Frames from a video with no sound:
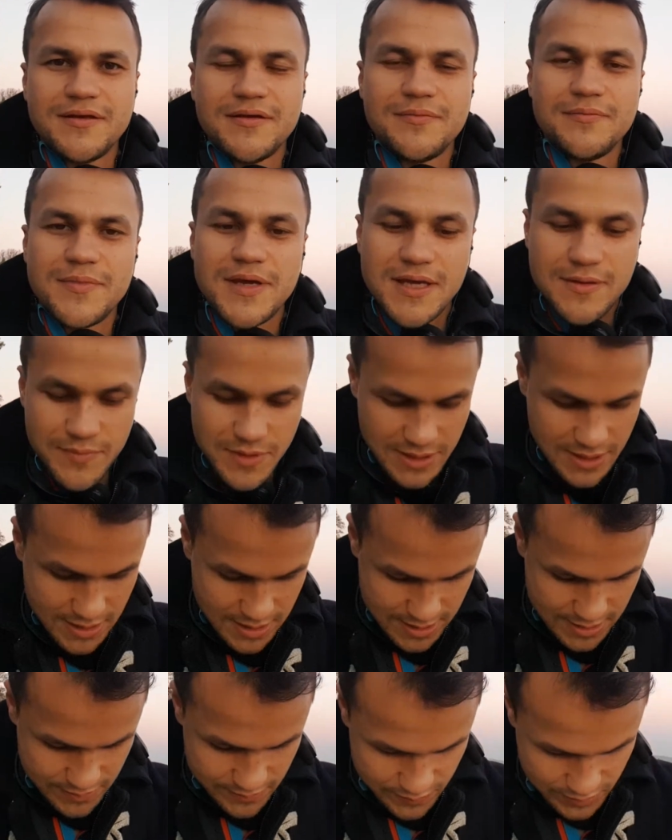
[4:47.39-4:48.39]
Maybe
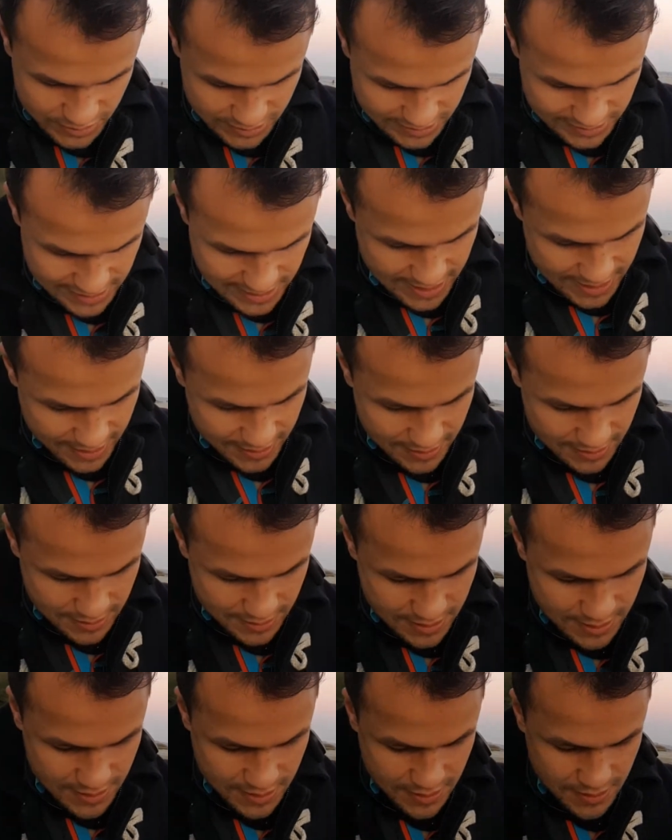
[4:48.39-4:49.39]
it was like
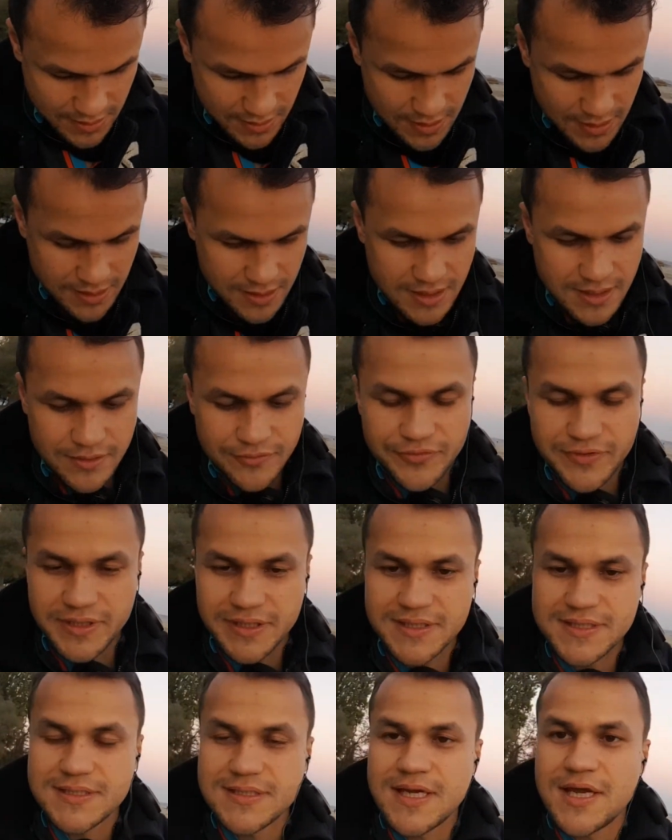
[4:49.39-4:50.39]
a
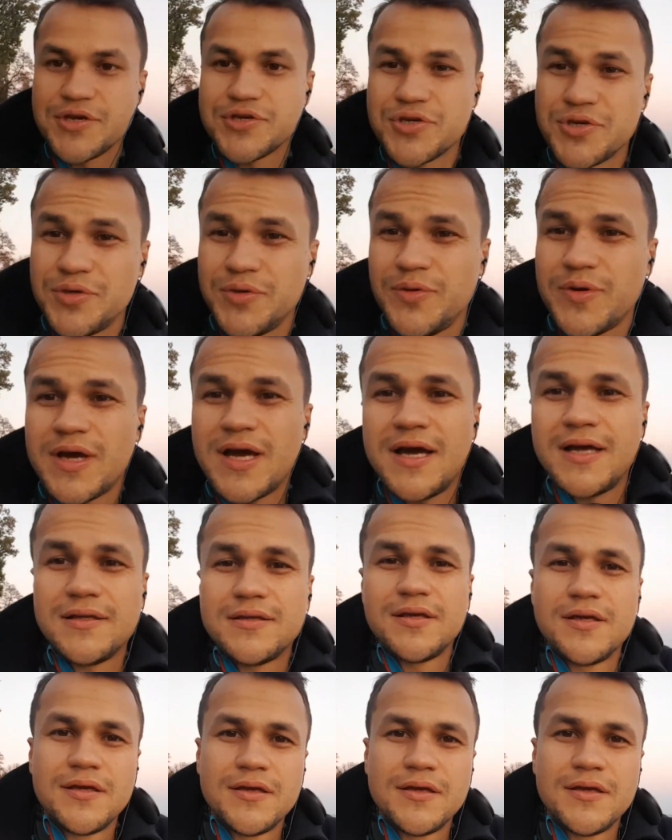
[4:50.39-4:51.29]
realization you had,